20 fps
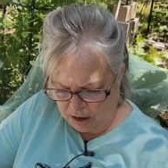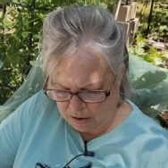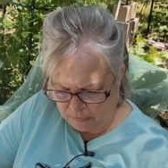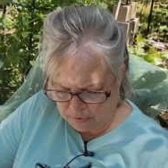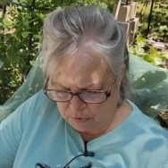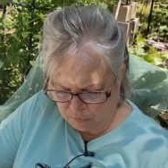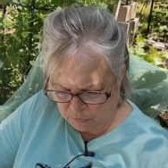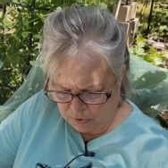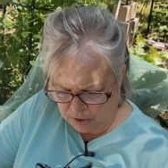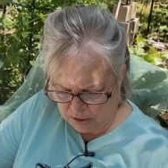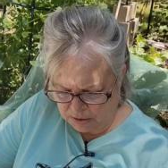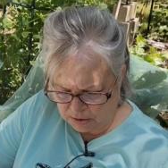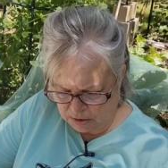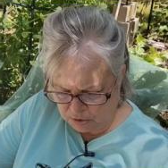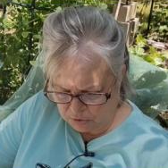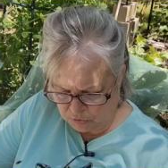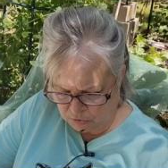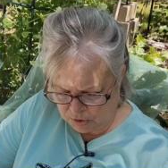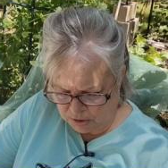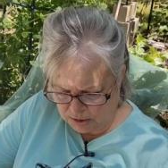I haven't
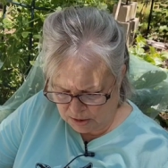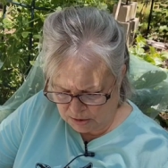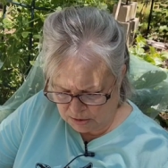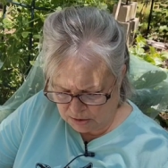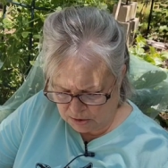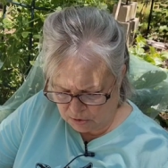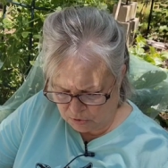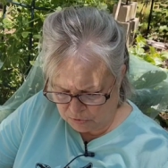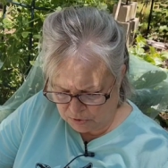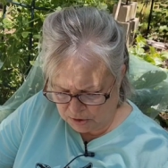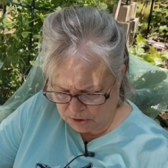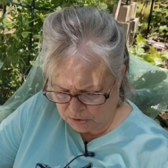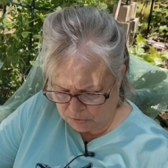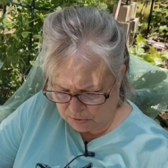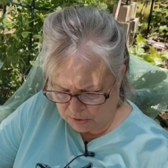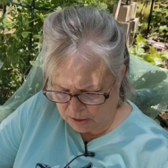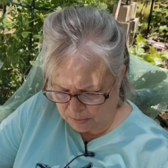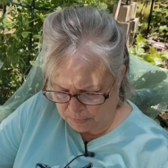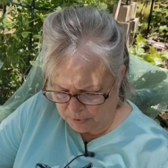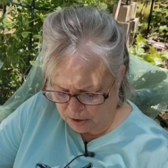read the ingredients
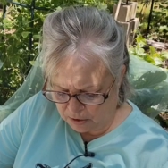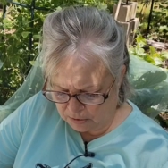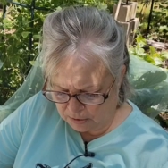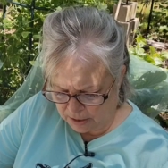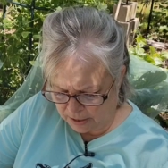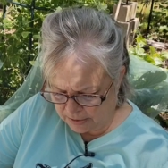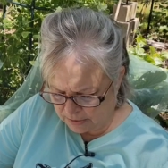on this one I